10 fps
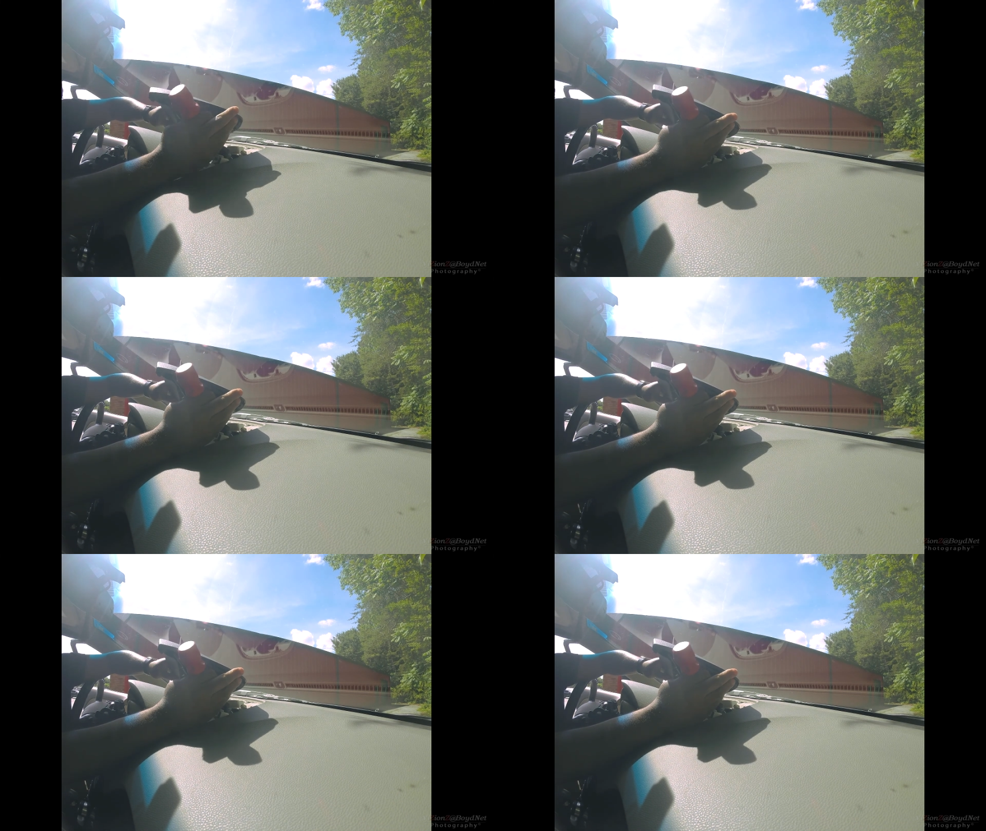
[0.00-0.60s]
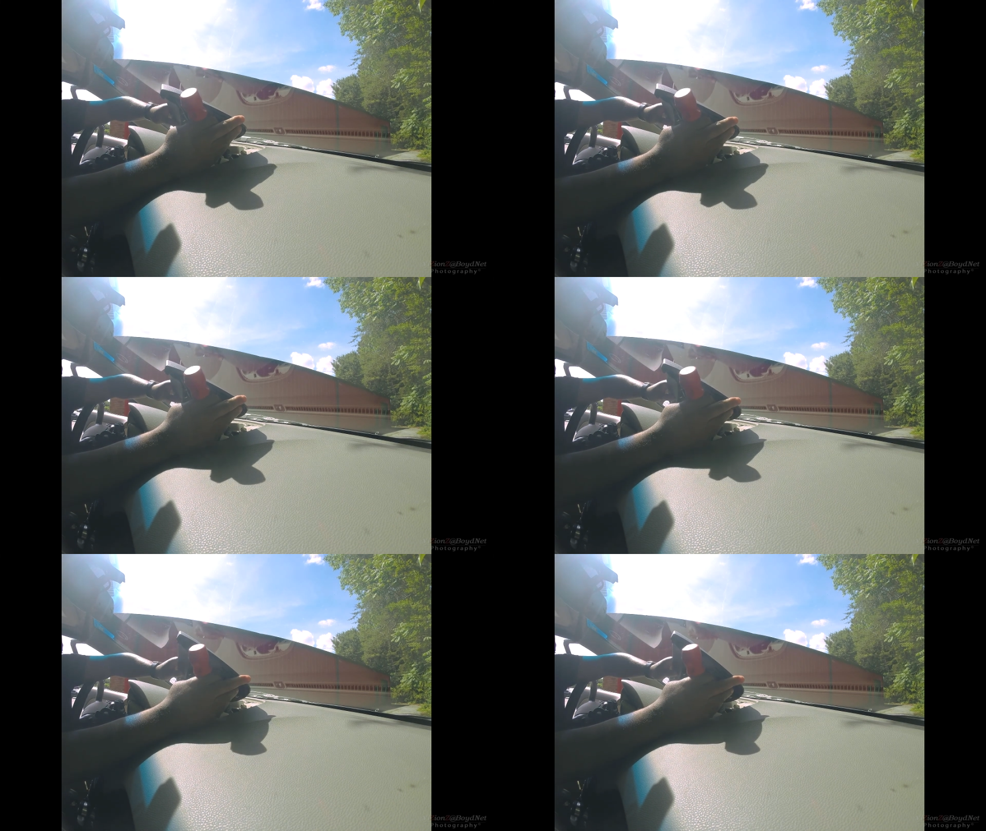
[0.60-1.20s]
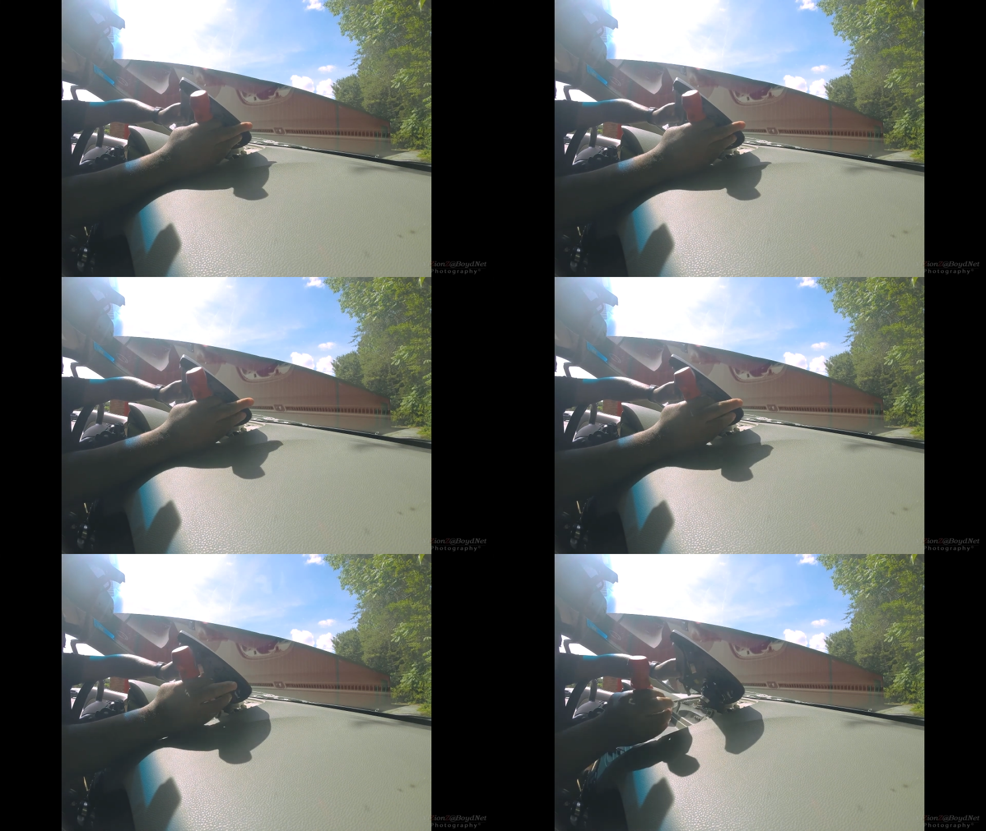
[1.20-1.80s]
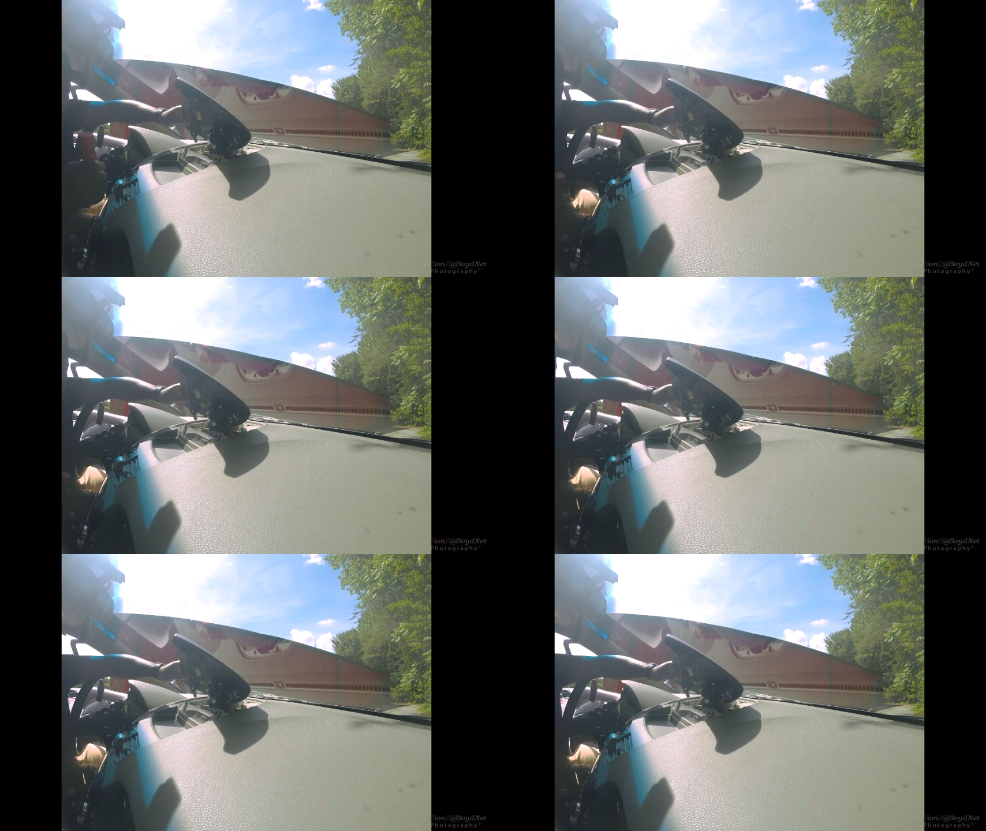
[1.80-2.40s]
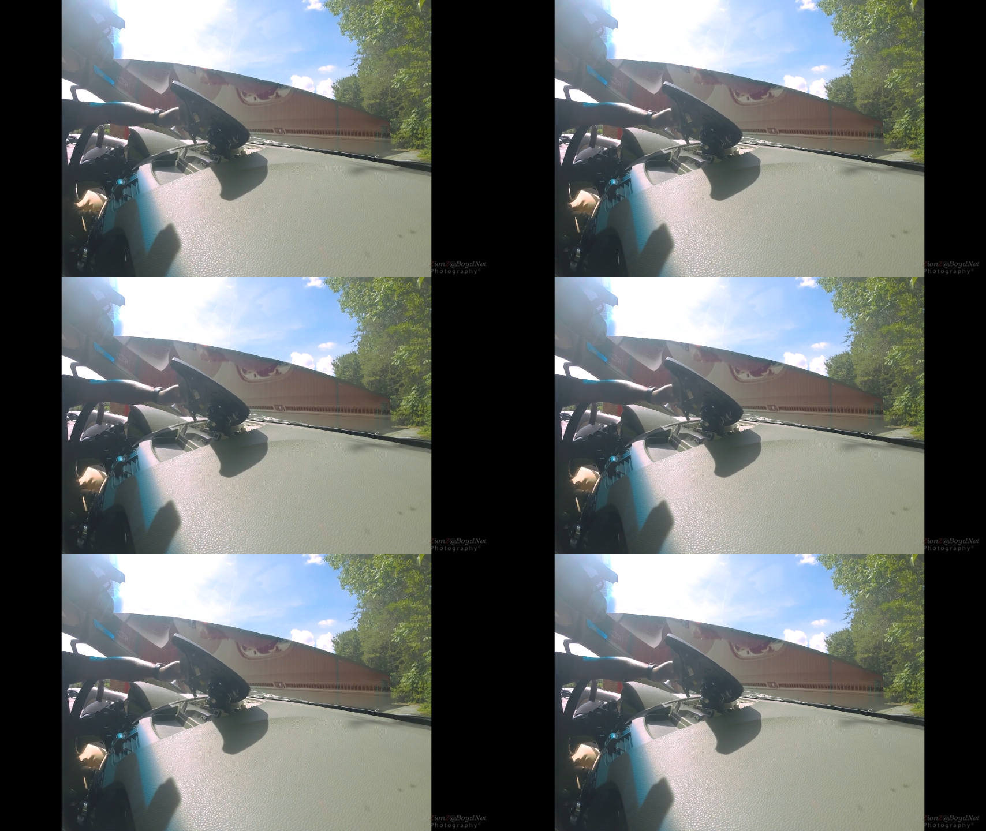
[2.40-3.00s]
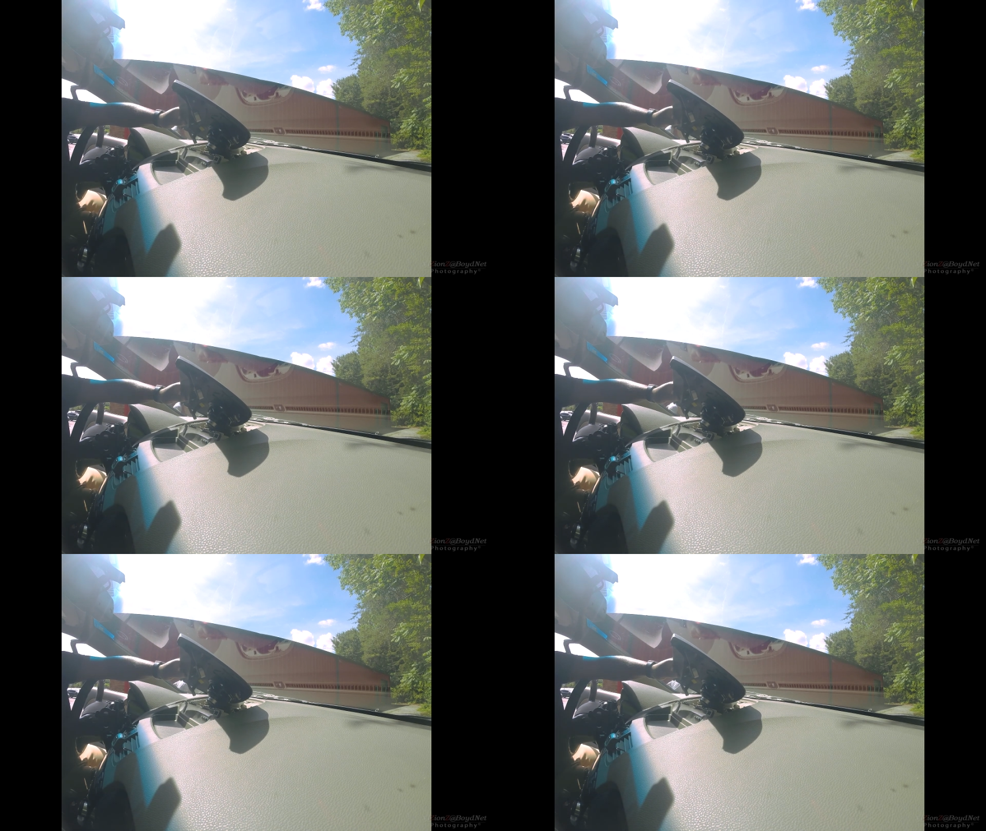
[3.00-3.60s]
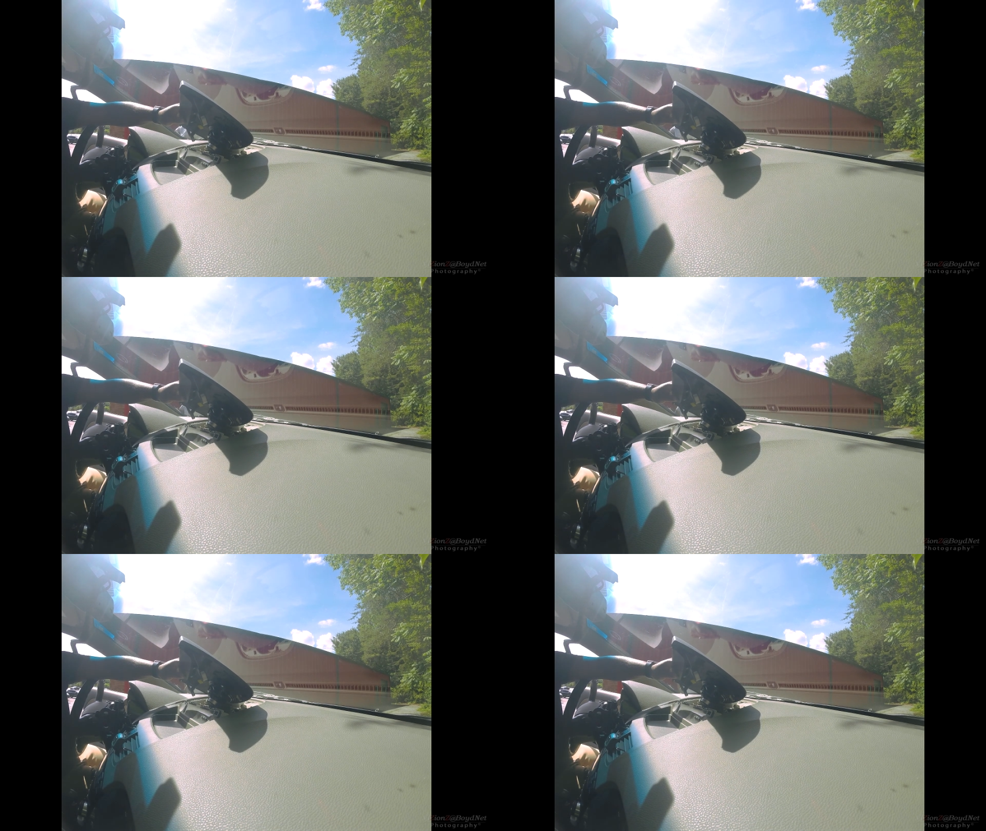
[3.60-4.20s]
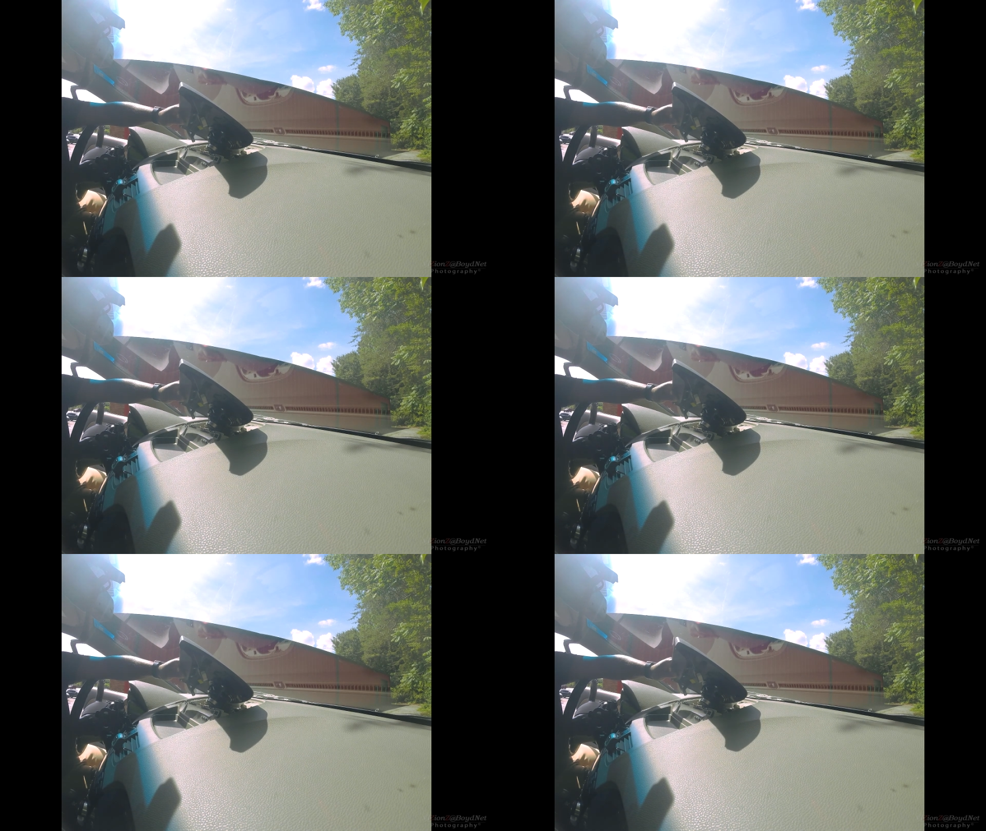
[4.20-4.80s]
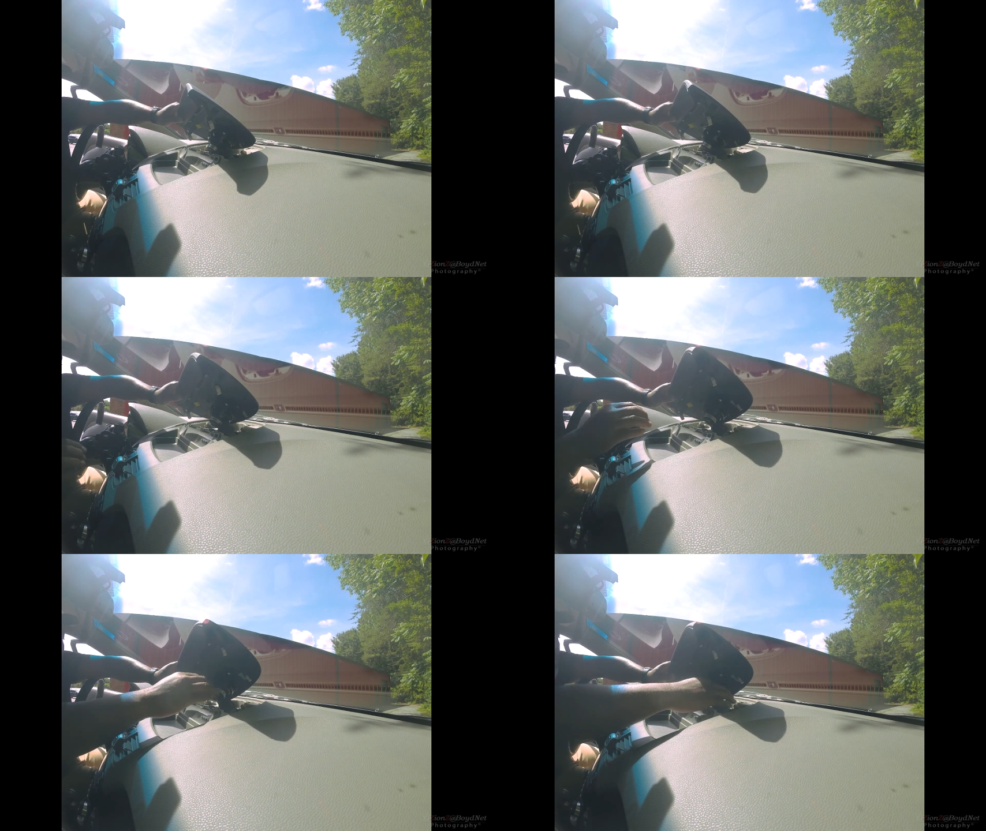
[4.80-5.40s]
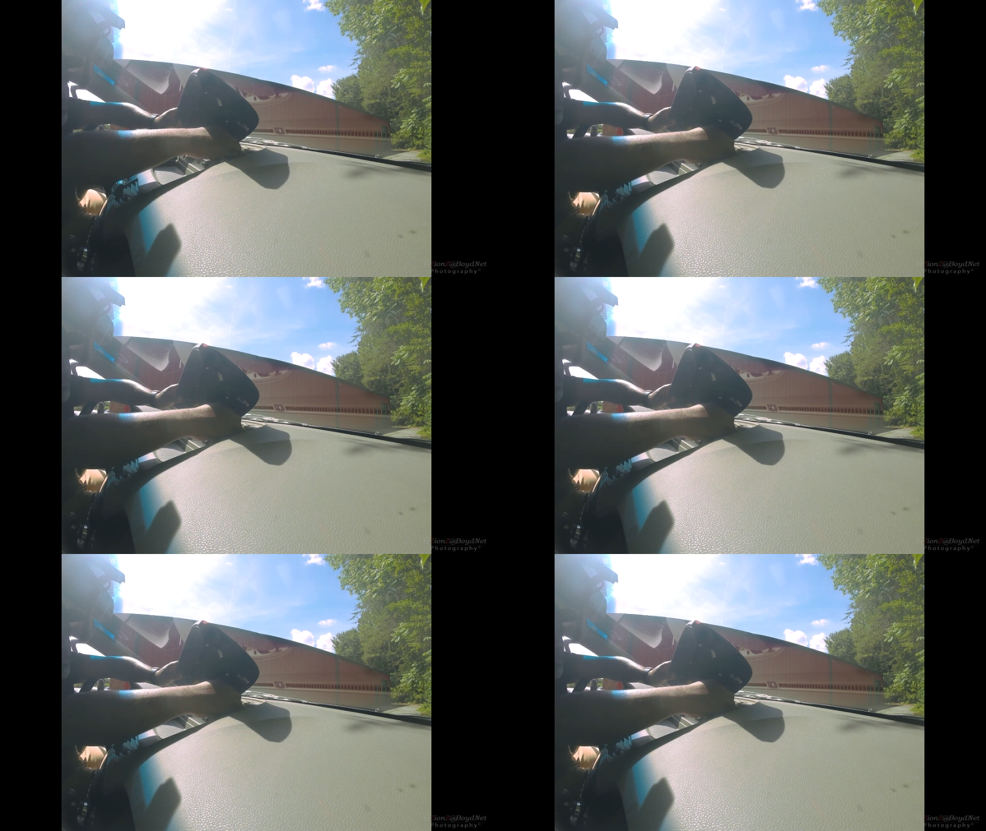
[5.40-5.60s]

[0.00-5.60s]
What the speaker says: (no speaker visible)